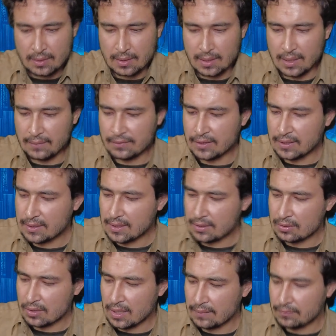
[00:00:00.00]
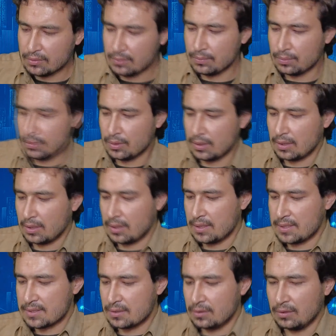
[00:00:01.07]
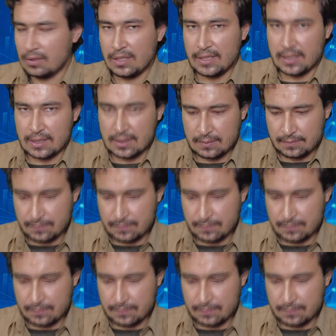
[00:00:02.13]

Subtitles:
and after that you have to screw here.